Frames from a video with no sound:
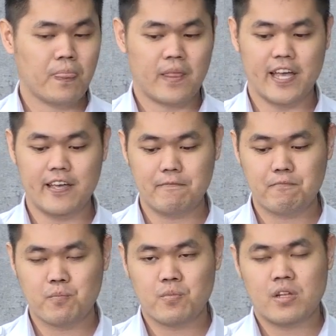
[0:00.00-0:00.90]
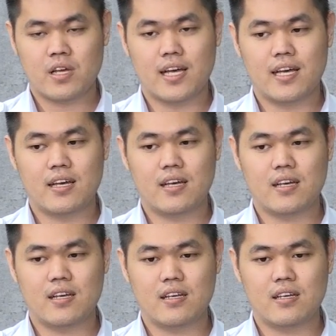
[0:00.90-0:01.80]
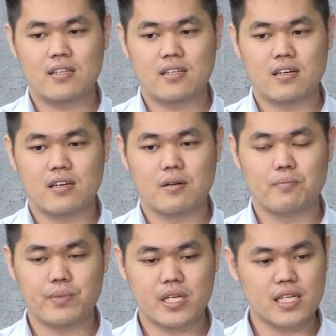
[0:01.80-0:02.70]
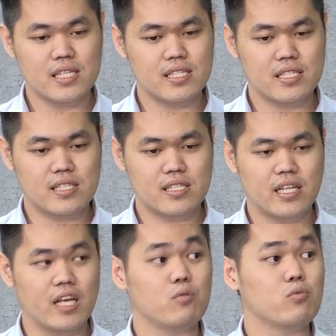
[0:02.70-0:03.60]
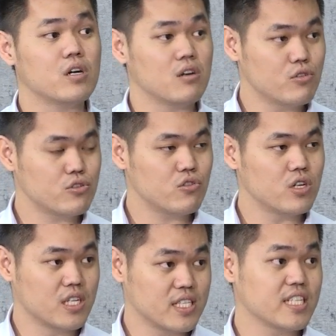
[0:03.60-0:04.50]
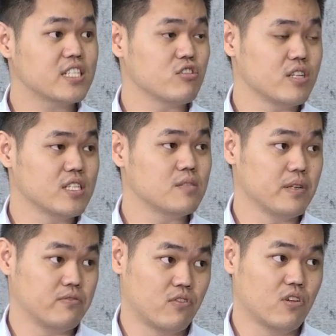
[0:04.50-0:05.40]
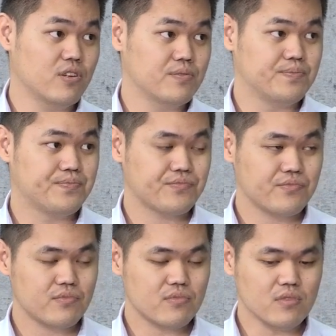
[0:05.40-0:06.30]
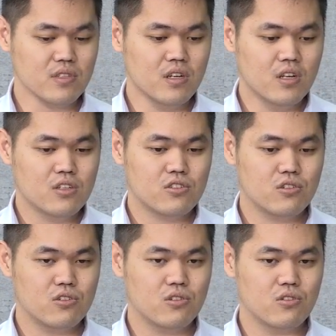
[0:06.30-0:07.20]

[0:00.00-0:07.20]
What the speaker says: Okay. And because they were also a nursing students before, so